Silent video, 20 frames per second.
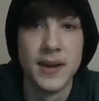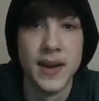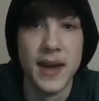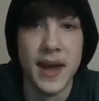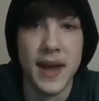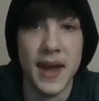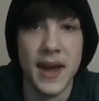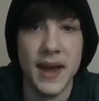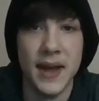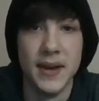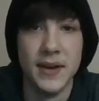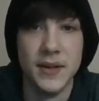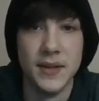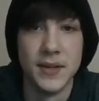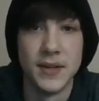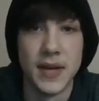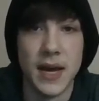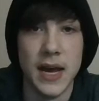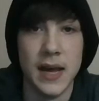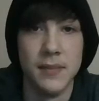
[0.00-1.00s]

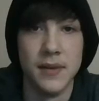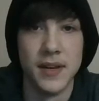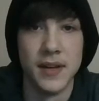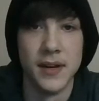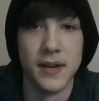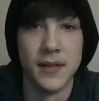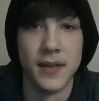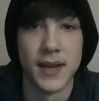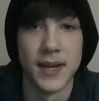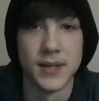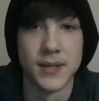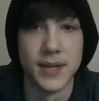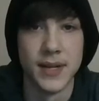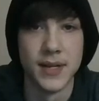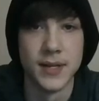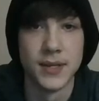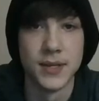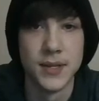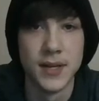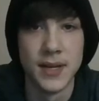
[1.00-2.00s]
And like I said,
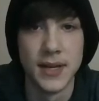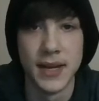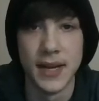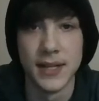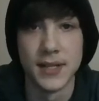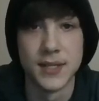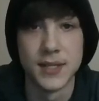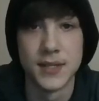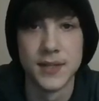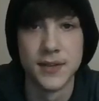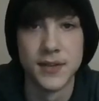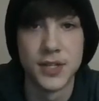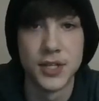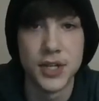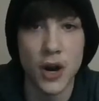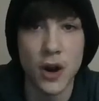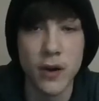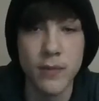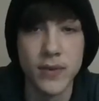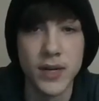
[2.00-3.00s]
it's the
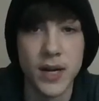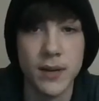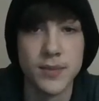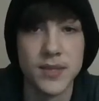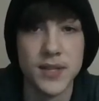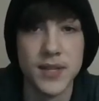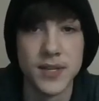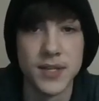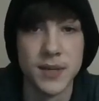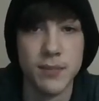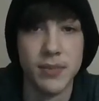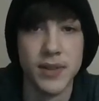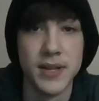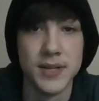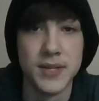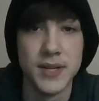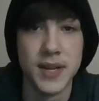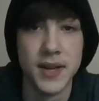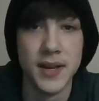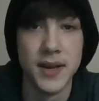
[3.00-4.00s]
charm comes in the
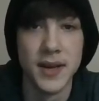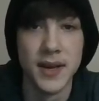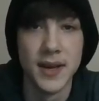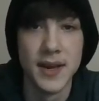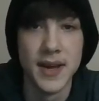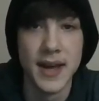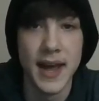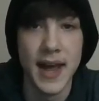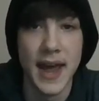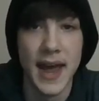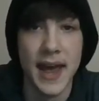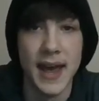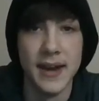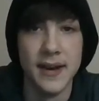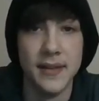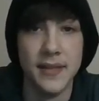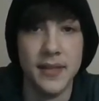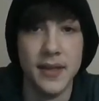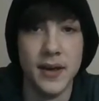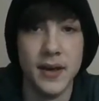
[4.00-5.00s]
simplicity
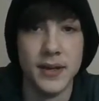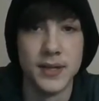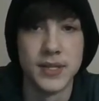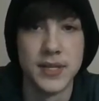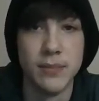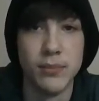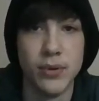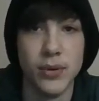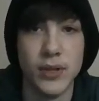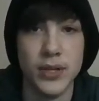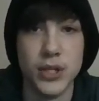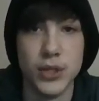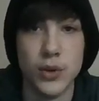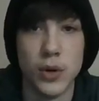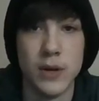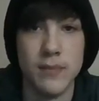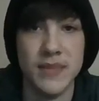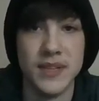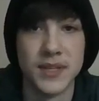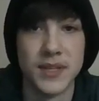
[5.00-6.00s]
and the simple
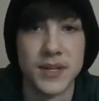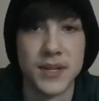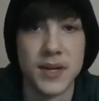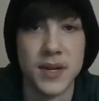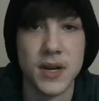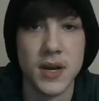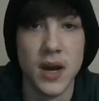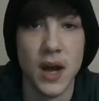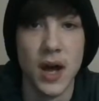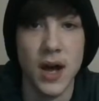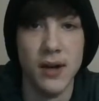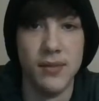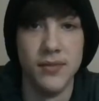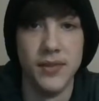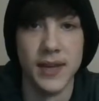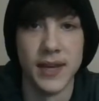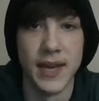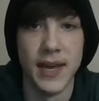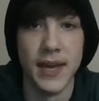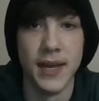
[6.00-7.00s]
enjoyment of
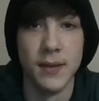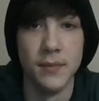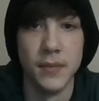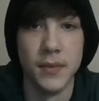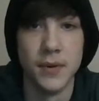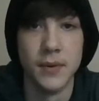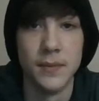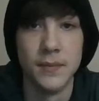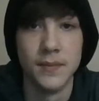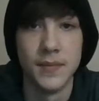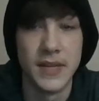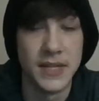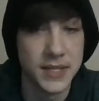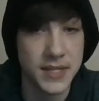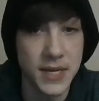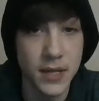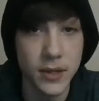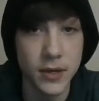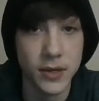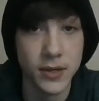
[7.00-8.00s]
the game. It's
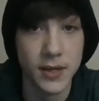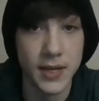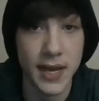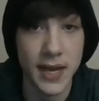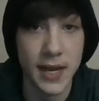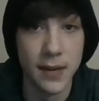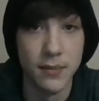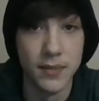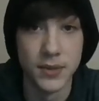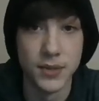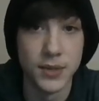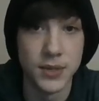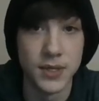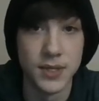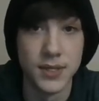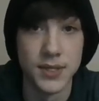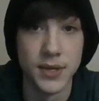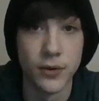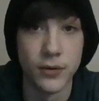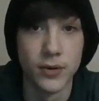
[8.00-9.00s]
still a good game. It's
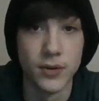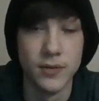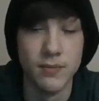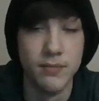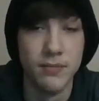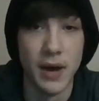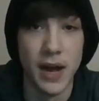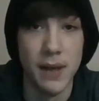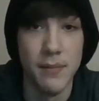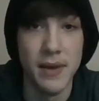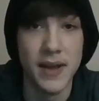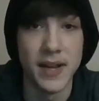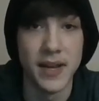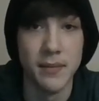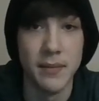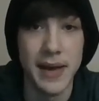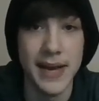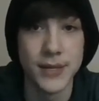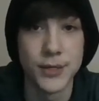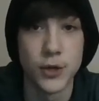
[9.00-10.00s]
considered by many a
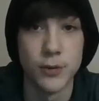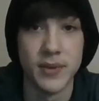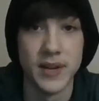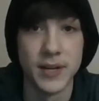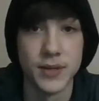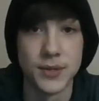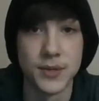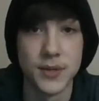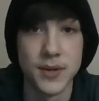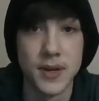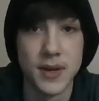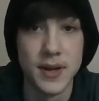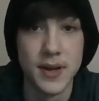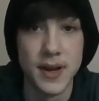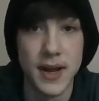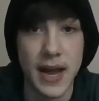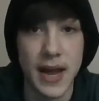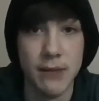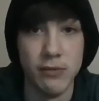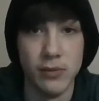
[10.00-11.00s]
masterpiece,
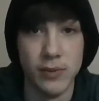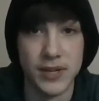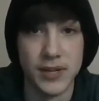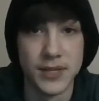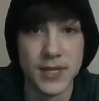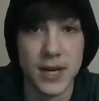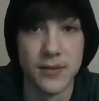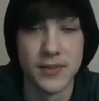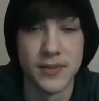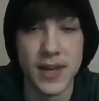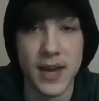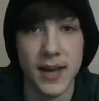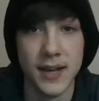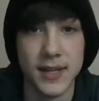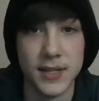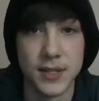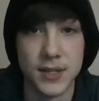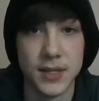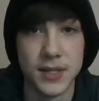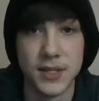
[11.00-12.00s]
and by myself, yeah,
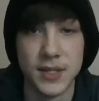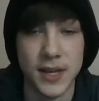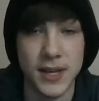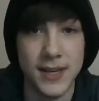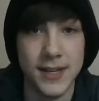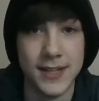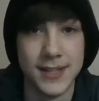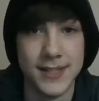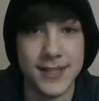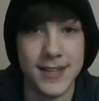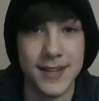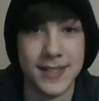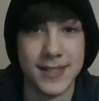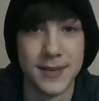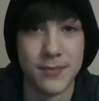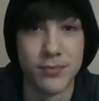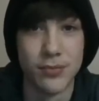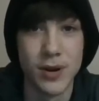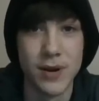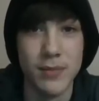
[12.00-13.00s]
it's
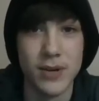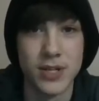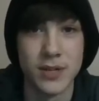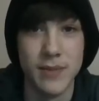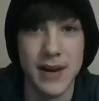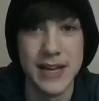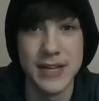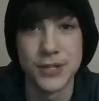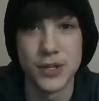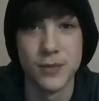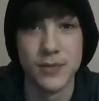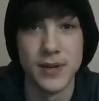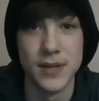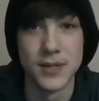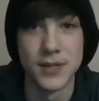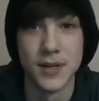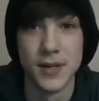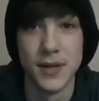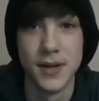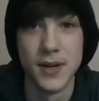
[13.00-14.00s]
pretty much a
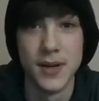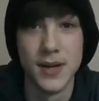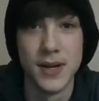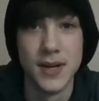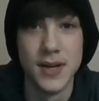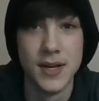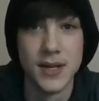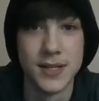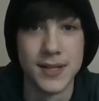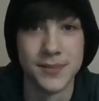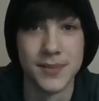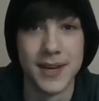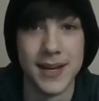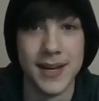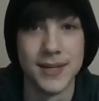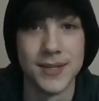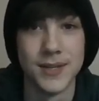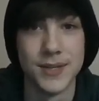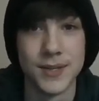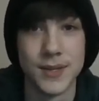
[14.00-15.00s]
masterpiece in some
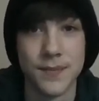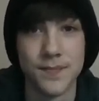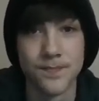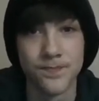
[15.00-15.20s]
cases.